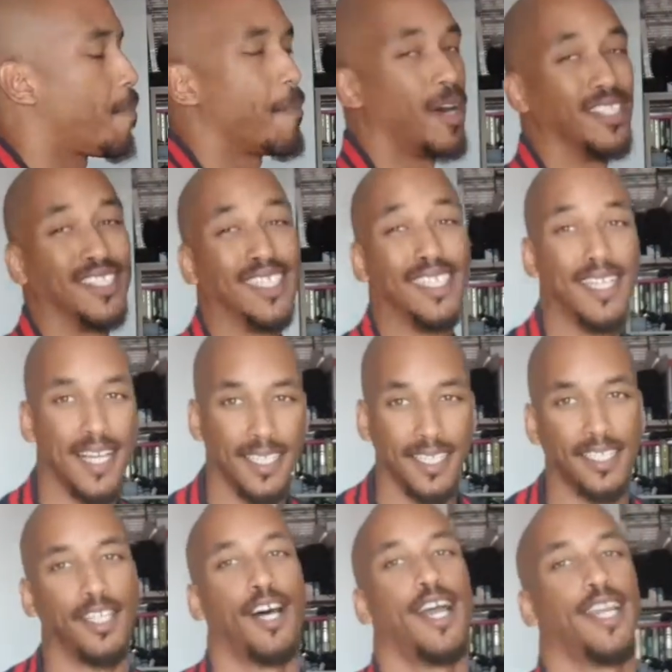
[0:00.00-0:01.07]
Martinez
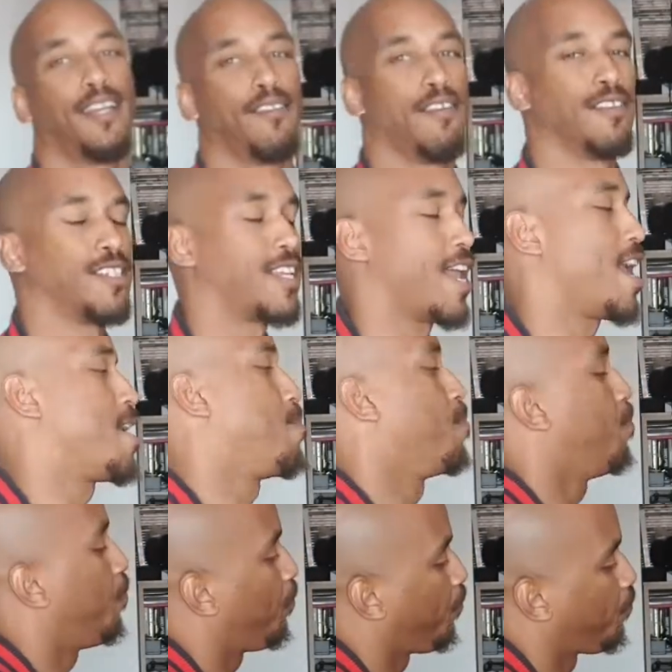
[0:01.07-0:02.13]
started last
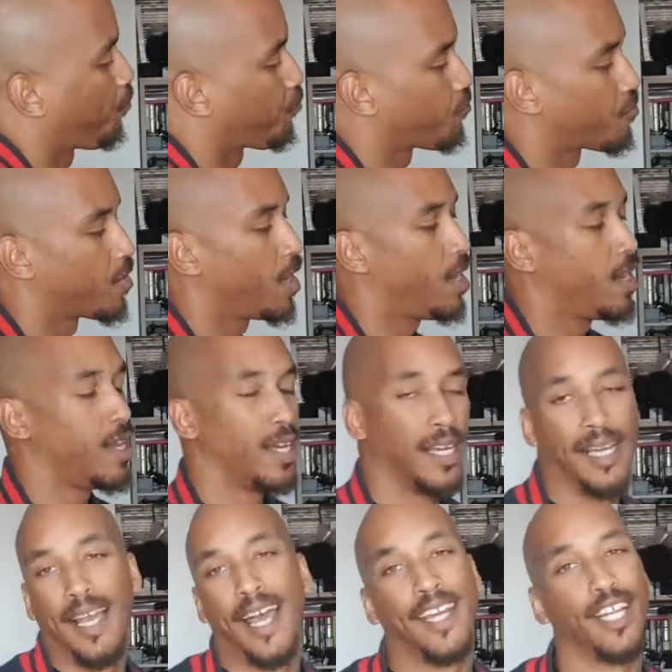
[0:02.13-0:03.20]
game,
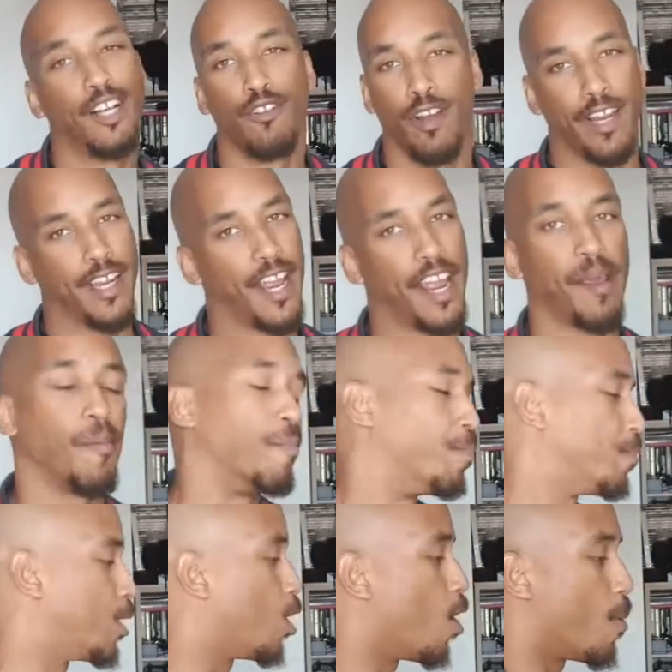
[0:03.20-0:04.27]
had a great game,
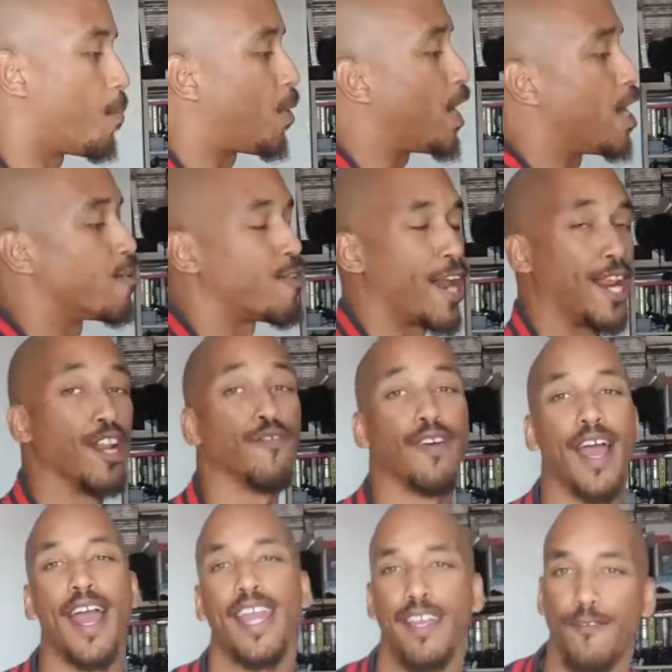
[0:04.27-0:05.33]
got a player rating of
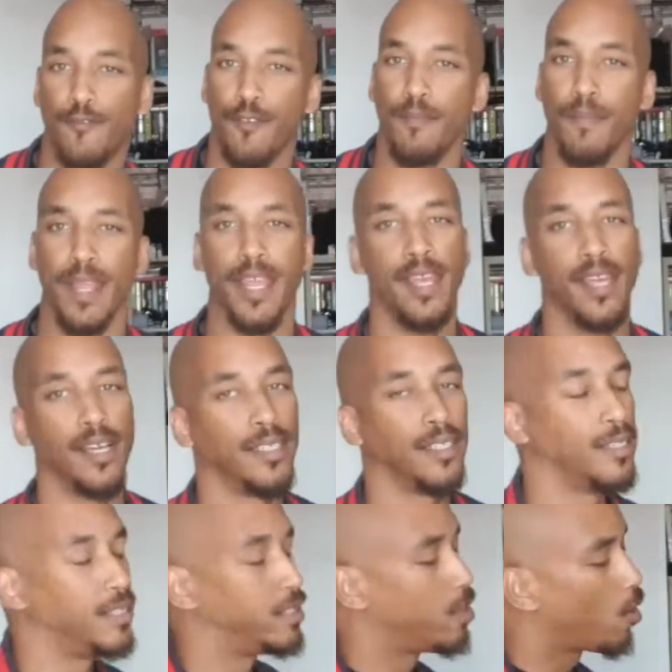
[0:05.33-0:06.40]
8 from me.
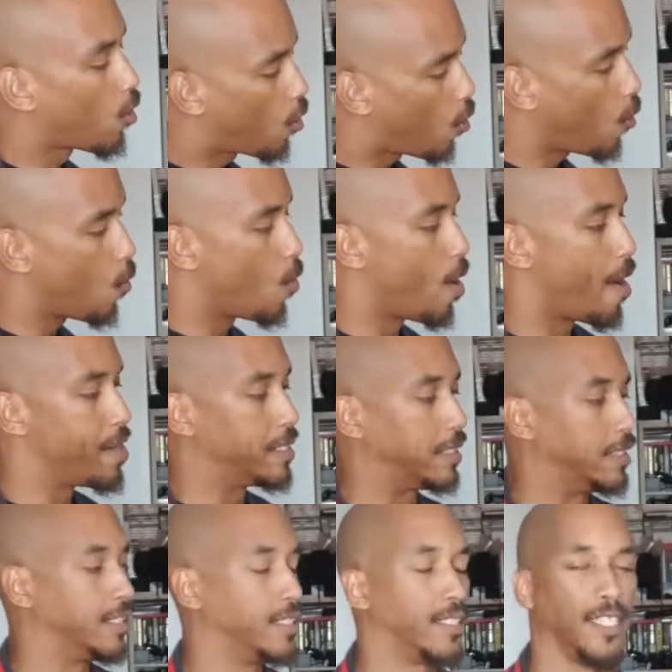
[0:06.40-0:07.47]
Cool,
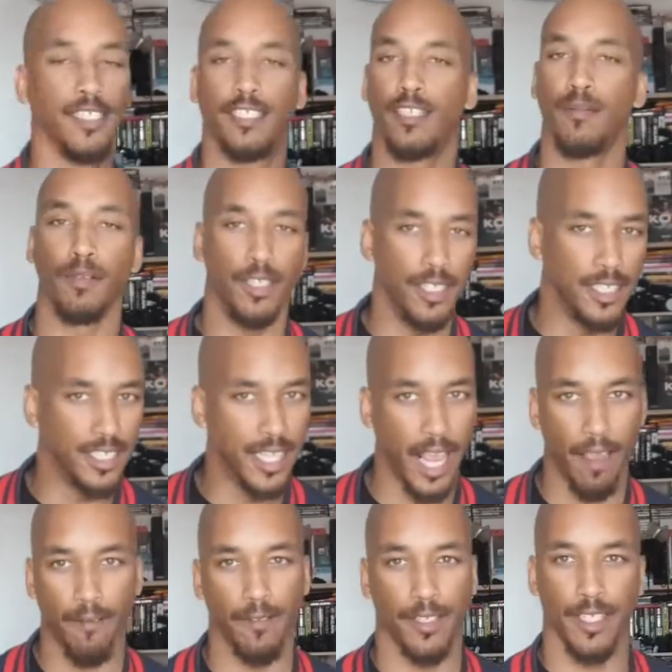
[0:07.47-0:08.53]
did some good
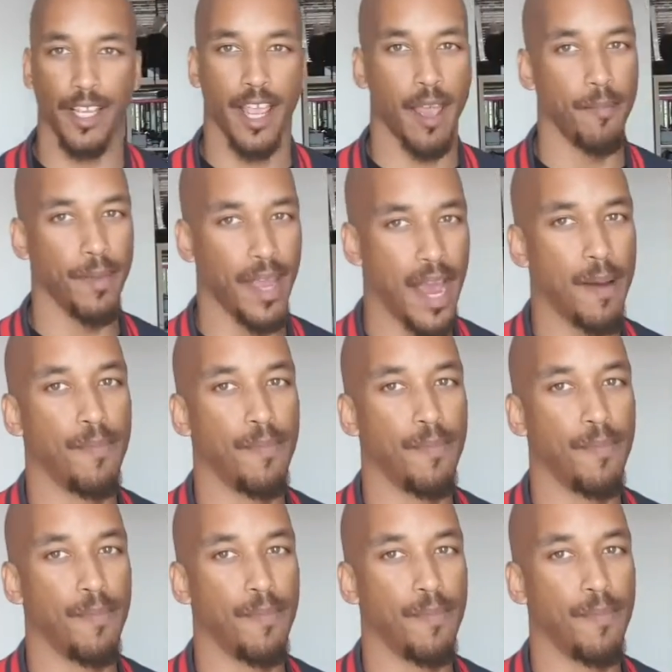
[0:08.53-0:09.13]
saves, you get me?